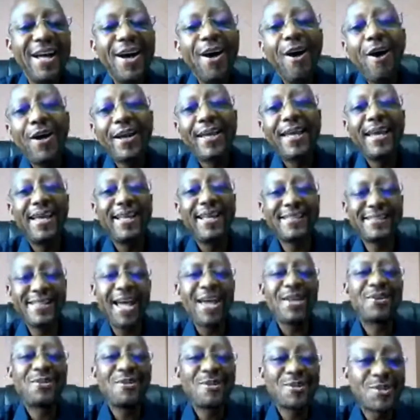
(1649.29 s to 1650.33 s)
Okay,
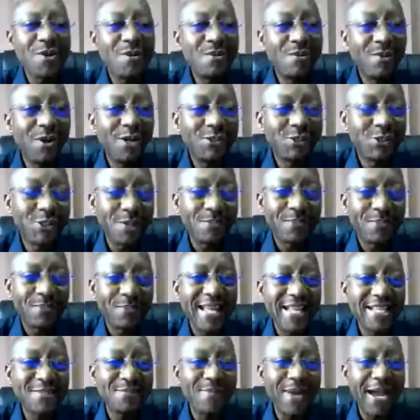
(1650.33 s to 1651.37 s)
thank you so much,
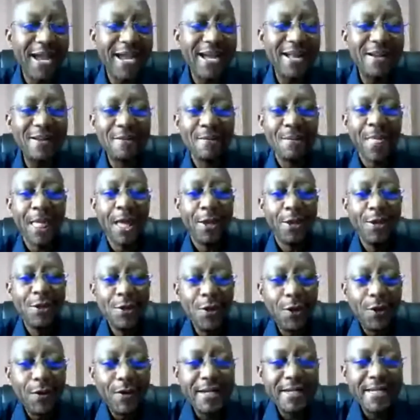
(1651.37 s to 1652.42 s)
President Ismail. You
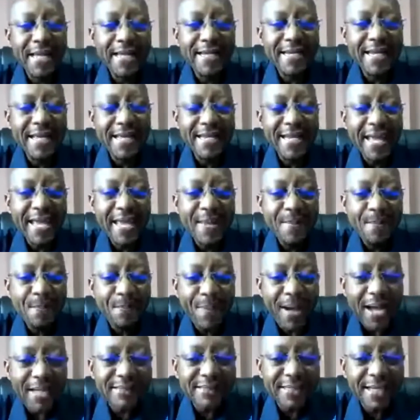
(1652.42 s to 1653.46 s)
know, the
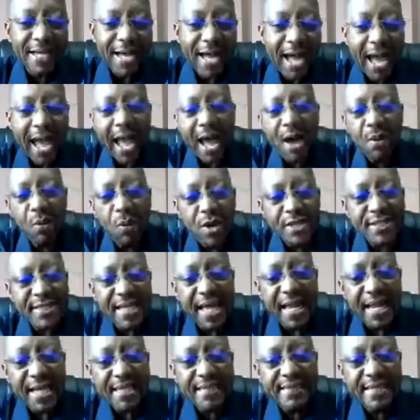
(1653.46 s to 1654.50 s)
impact, I was
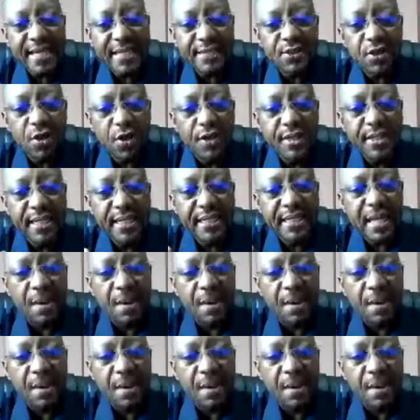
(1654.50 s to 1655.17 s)
elected on the